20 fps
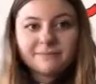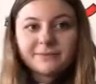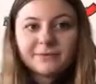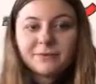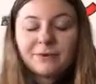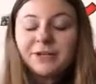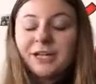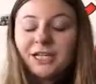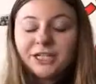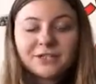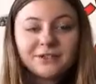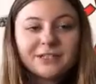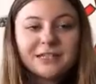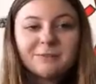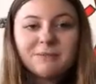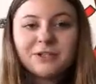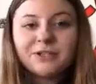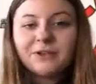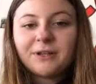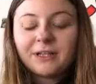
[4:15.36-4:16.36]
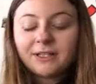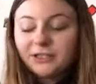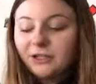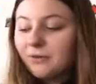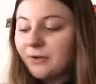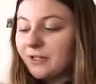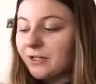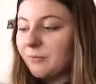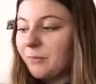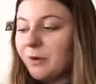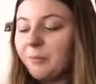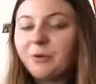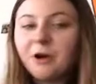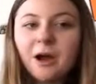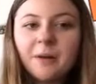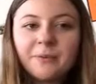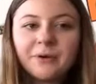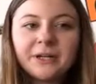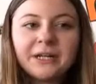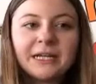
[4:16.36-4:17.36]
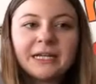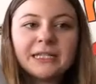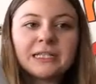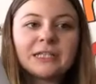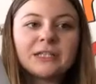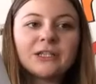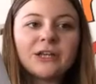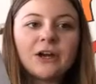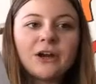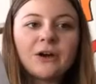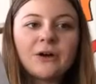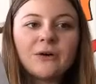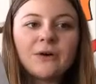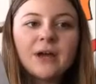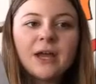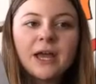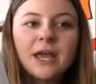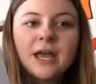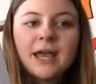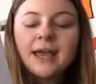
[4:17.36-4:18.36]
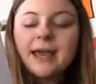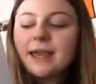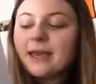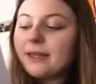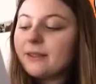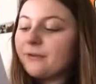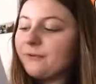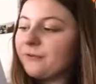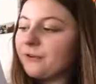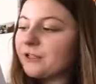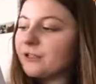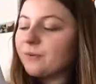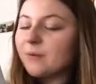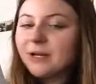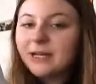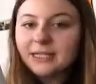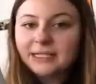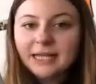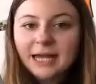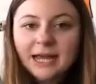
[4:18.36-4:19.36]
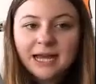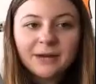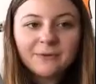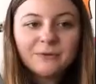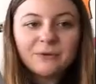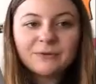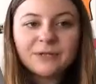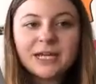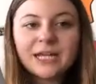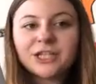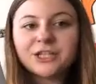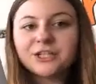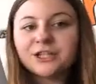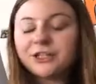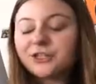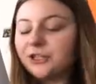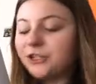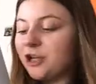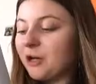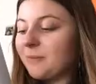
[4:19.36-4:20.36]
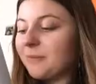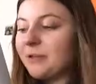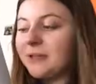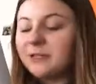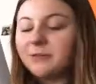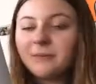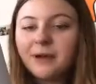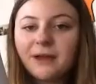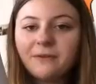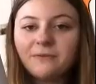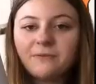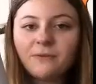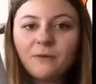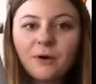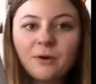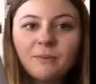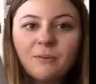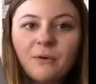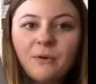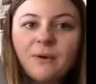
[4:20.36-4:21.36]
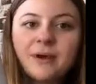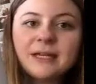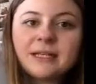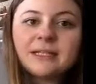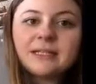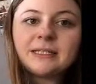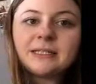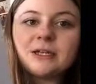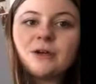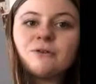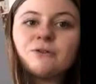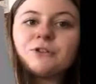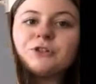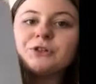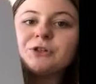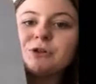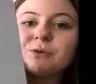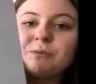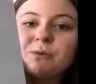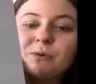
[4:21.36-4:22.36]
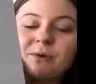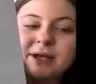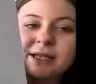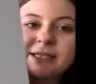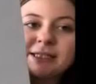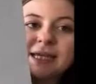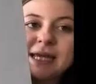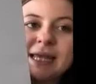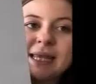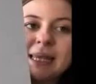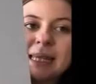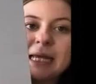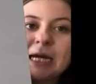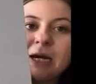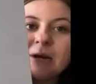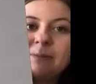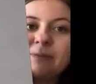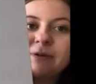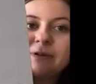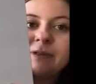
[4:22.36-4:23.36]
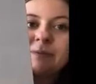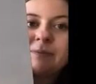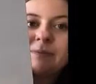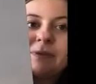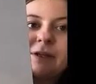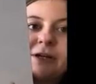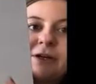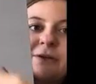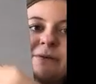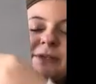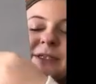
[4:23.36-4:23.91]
rotational symmetry. Let's go into more properties. So the first one is that a rotation is determined by 4 points, so 2 points and their